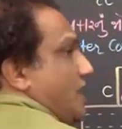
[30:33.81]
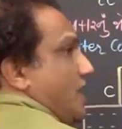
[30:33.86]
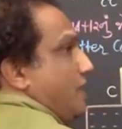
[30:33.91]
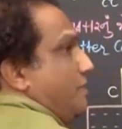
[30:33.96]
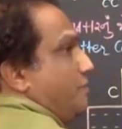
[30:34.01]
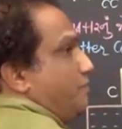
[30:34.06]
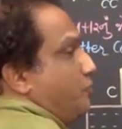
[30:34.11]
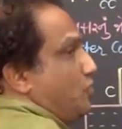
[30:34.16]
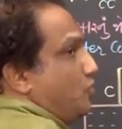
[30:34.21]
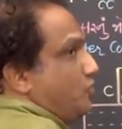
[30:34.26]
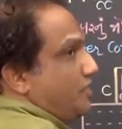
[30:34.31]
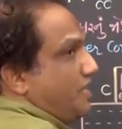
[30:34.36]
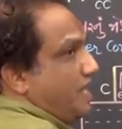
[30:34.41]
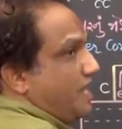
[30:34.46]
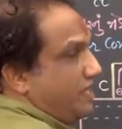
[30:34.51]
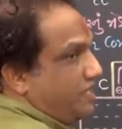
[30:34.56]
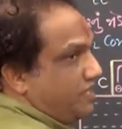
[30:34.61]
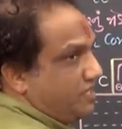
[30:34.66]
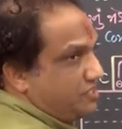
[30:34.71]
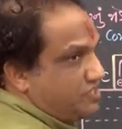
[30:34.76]
Input
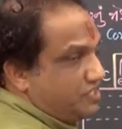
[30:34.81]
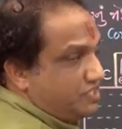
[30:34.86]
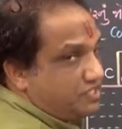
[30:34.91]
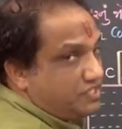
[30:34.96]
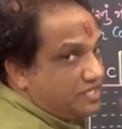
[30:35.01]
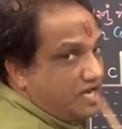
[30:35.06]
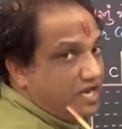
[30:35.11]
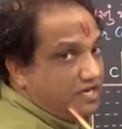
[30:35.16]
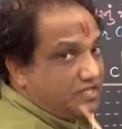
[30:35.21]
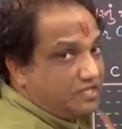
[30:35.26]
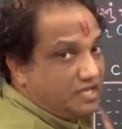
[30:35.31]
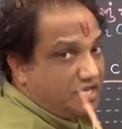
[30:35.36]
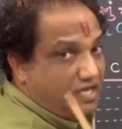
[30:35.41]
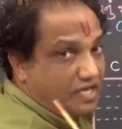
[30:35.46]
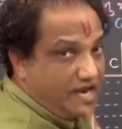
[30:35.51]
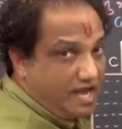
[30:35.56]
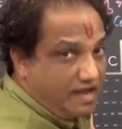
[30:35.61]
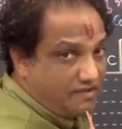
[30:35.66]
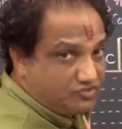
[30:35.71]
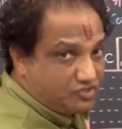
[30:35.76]
characteristics are the
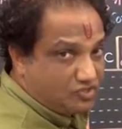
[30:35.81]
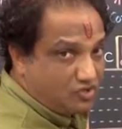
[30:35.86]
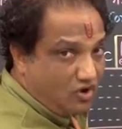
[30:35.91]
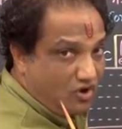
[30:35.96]
graphs